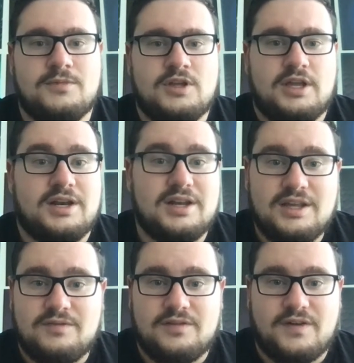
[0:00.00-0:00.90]
in an
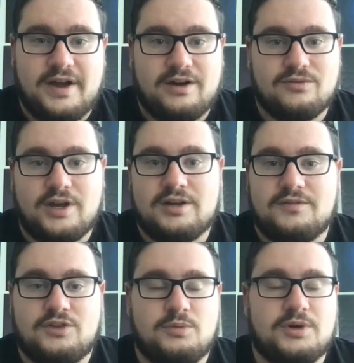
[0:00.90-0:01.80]
env file, right?
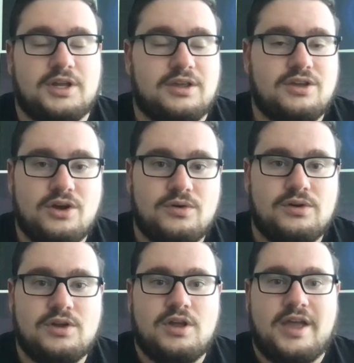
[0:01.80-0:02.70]
If you put it in code
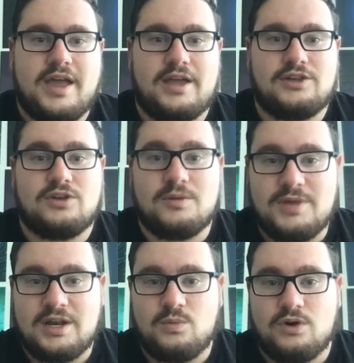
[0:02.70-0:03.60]
and you commit
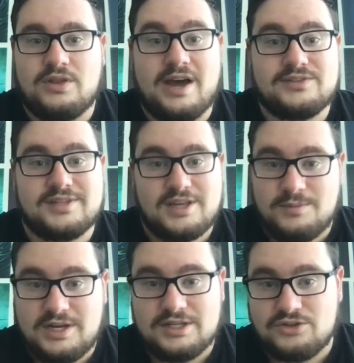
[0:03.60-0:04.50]
it, well, now it's in commit
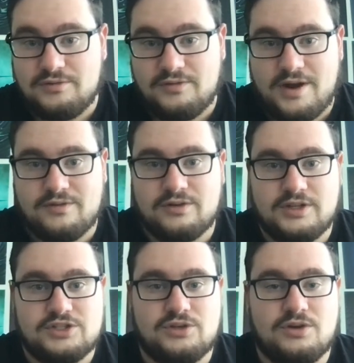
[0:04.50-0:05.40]
history forever,
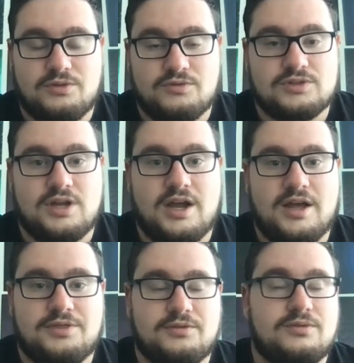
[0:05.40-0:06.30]
unless you go
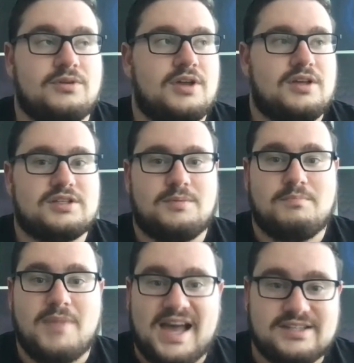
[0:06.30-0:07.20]
through some
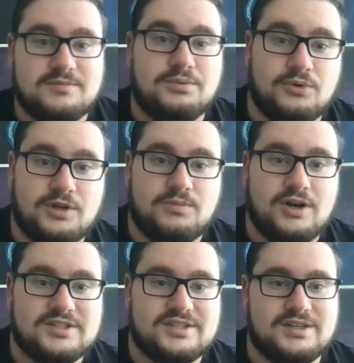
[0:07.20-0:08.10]
massive pruning
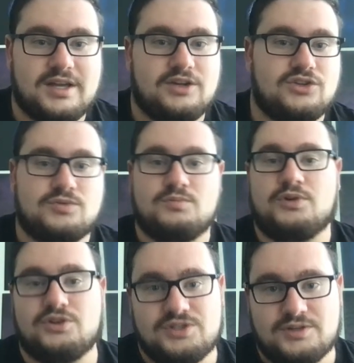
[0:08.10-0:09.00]
process that kind of just
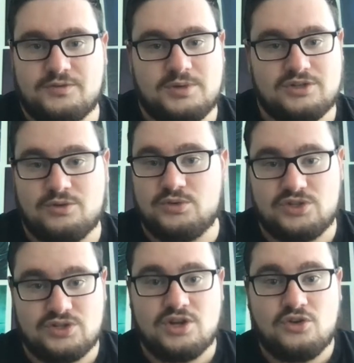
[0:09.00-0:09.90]
purges it from history, which
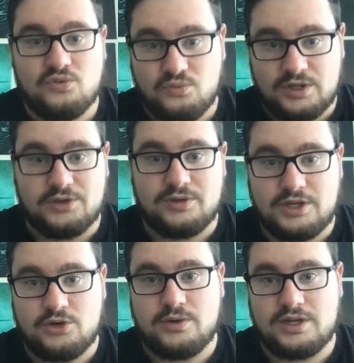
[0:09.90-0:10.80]
is really, really
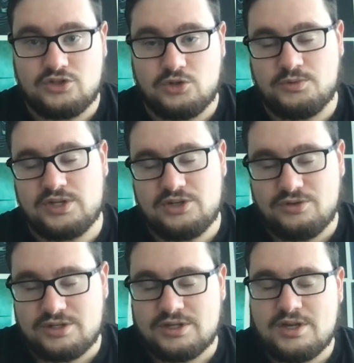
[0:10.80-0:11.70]
annoying and super
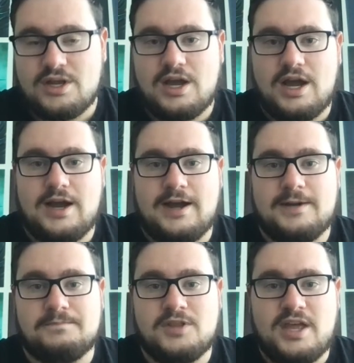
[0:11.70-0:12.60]
dangerous.
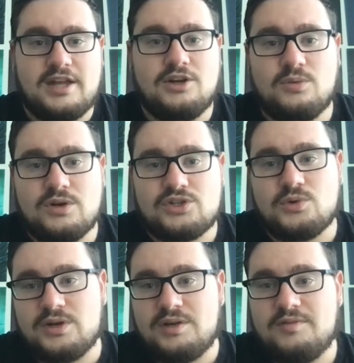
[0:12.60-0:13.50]
And you don't want to store
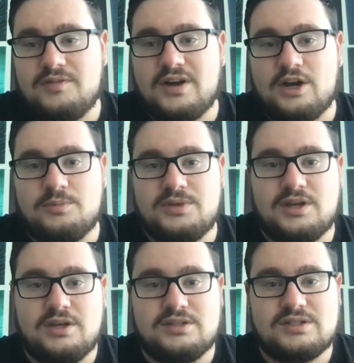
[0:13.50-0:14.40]
an env file
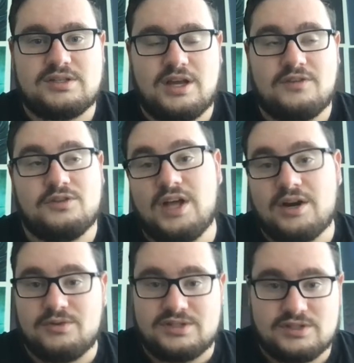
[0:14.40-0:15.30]
because for a lot of
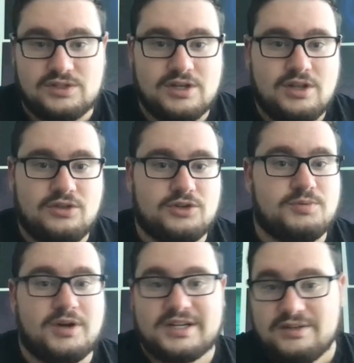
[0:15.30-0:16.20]
reasons. There's
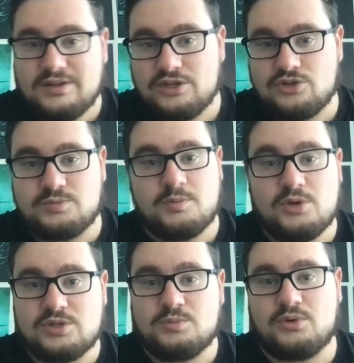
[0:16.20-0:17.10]
productivity issues, but
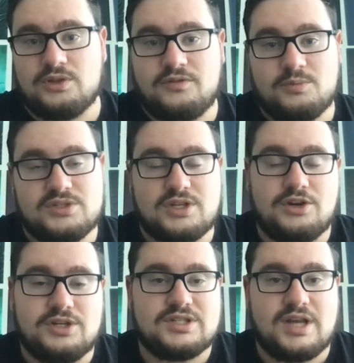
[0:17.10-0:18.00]
most importantly, from a
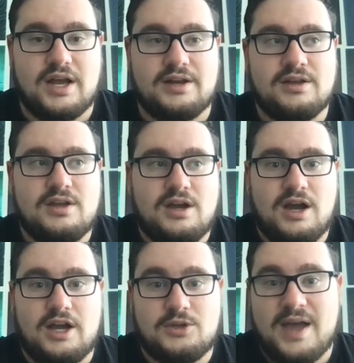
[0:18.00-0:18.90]
security side,
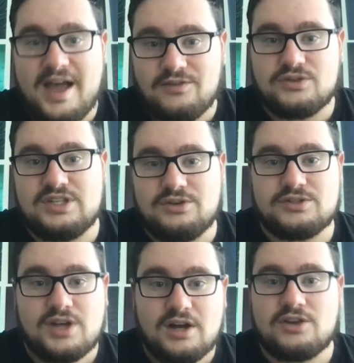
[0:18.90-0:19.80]
you have your secrets
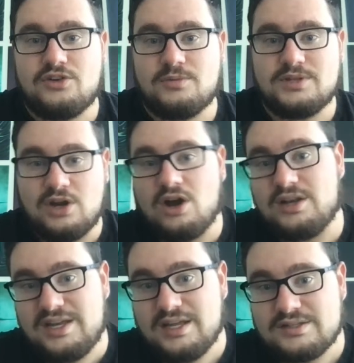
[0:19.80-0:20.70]
unencrypted on
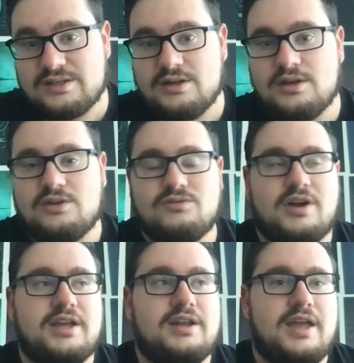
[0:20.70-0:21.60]
disk,
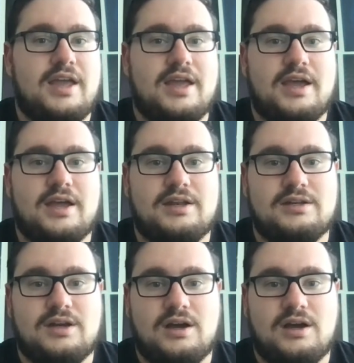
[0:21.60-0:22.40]
right? And